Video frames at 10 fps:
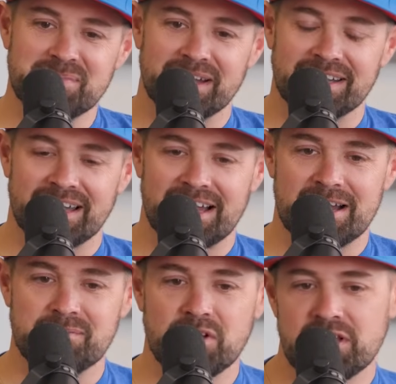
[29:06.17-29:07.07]
But
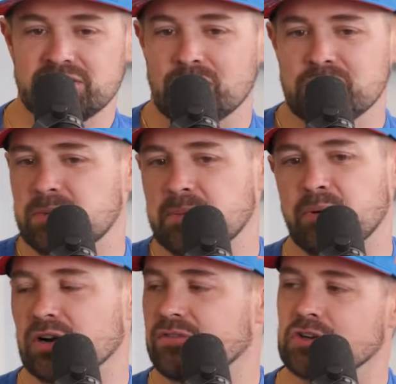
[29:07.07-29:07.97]
it's always been
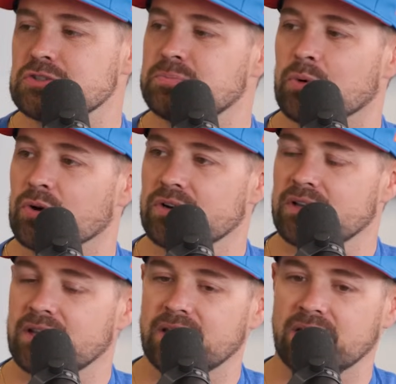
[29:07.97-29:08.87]
part of our sport,
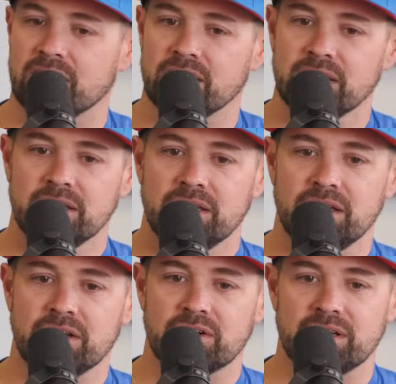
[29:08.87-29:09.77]
and
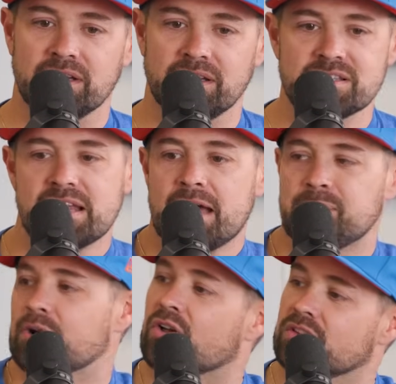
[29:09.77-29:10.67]
it doesn't
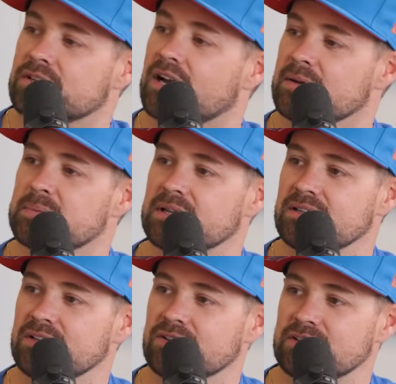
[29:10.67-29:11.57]
happen all the time, but
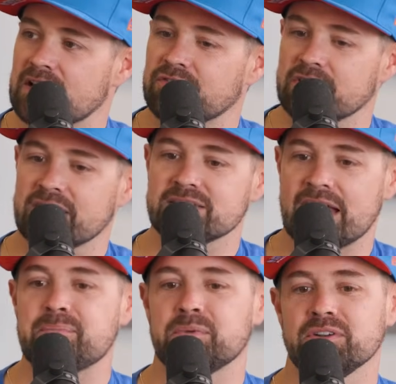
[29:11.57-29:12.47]
it definitely has
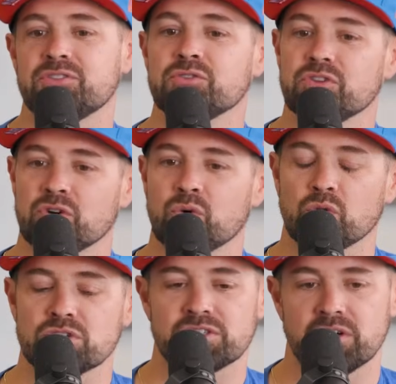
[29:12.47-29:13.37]
happened through the
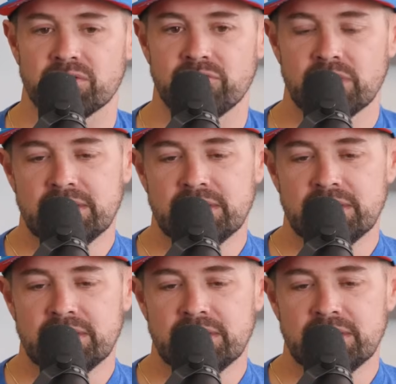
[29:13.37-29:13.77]
course of